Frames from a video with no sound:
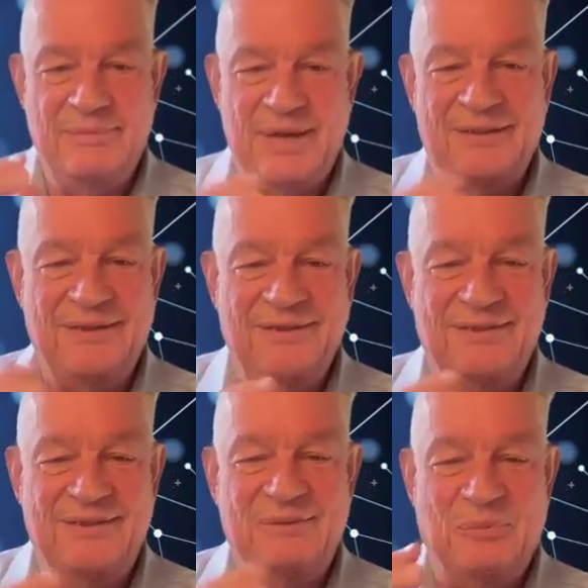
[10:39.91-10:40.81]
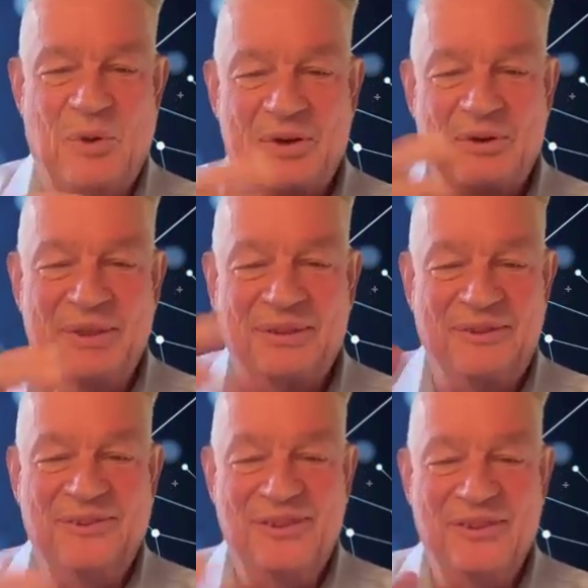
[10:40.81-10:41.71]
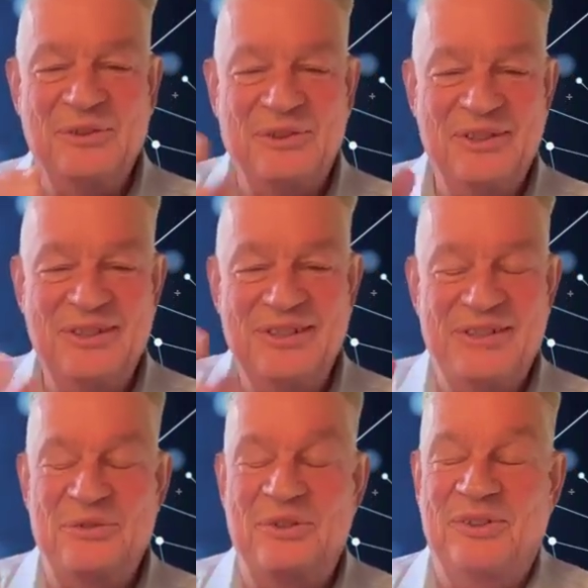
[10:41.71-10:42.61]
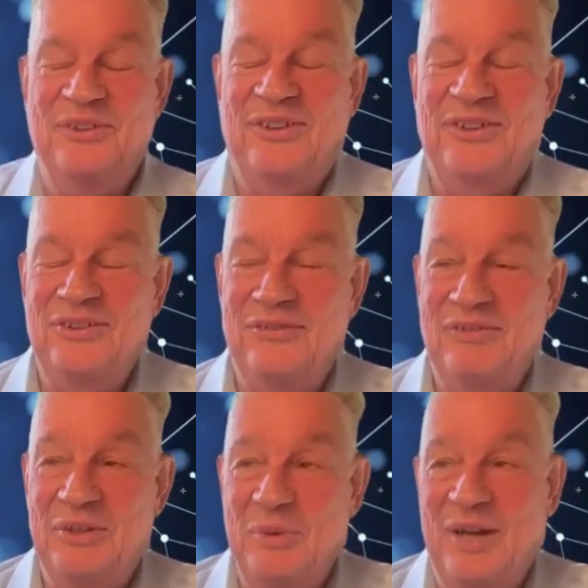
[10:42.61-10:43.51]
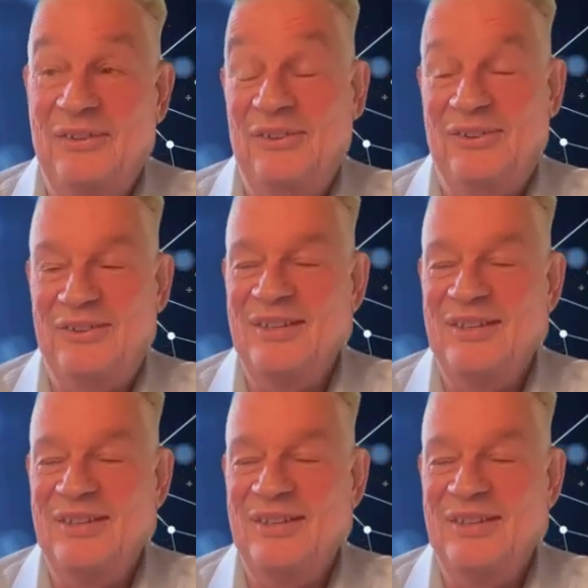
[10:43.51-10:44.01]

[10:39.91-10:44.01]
back to the water mills and the early industrialization of the US.